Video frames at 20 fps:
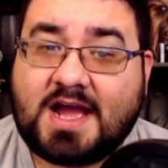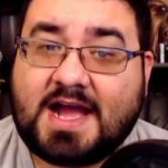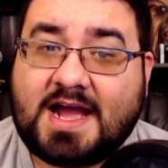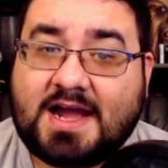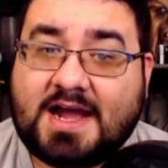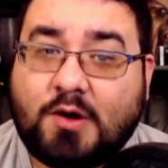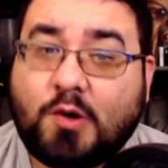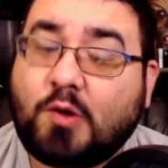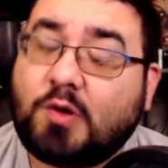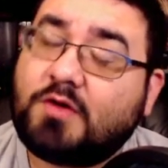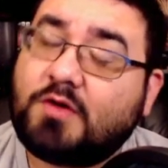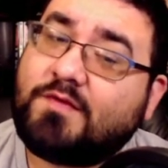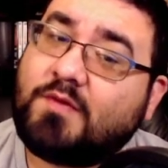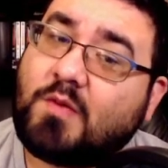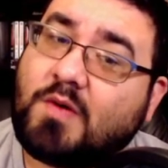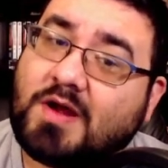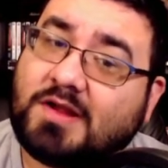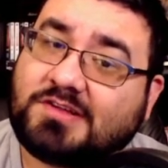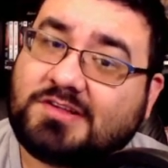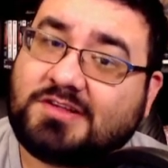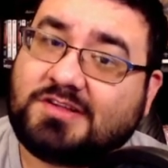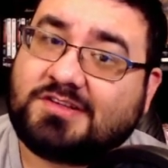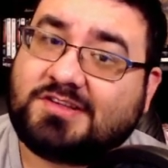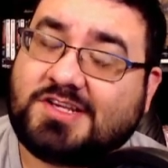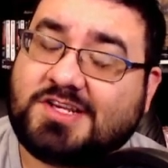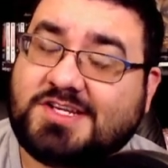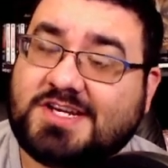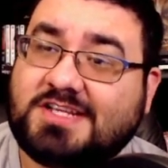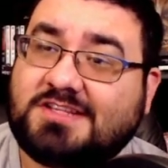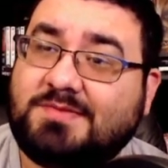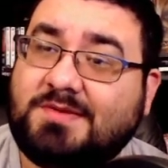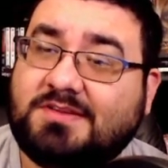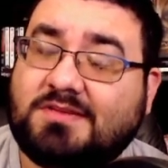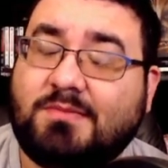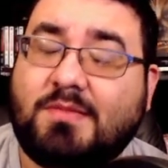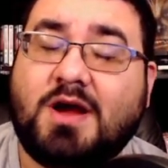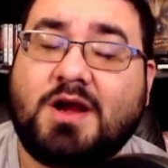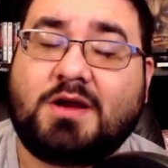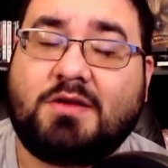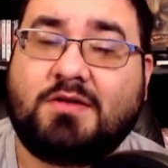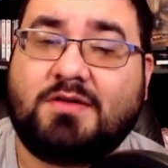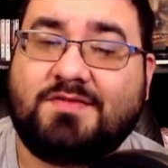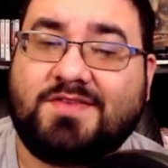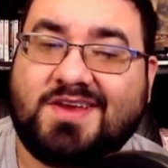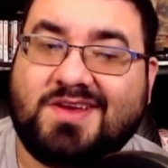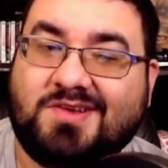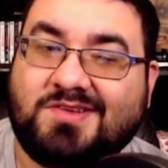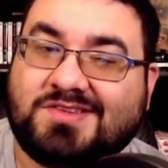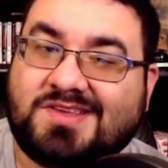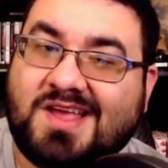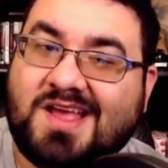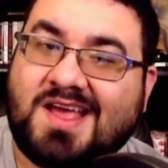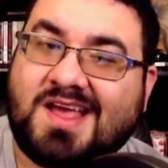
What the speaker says: or if you want to suggest me some manga reviews,